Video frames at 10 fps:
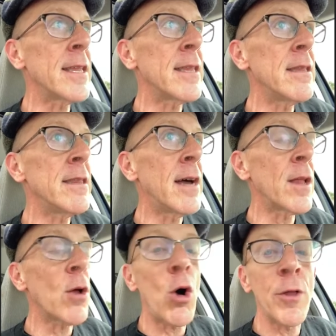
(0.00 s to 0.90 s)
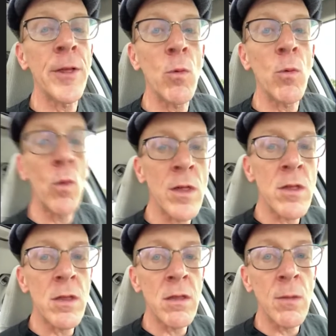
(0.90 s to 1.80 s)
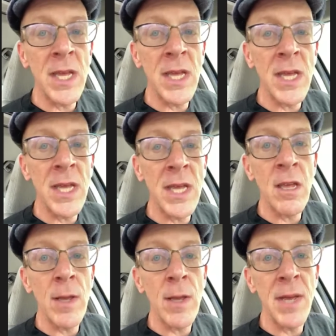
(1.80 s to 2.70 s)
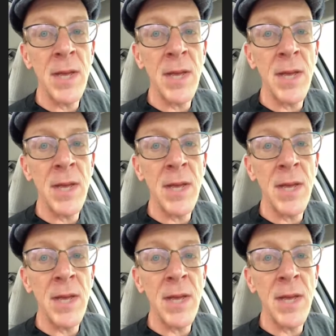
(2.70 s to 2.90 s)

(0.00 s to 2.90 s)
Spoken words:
done all that was to be done on the TV beat.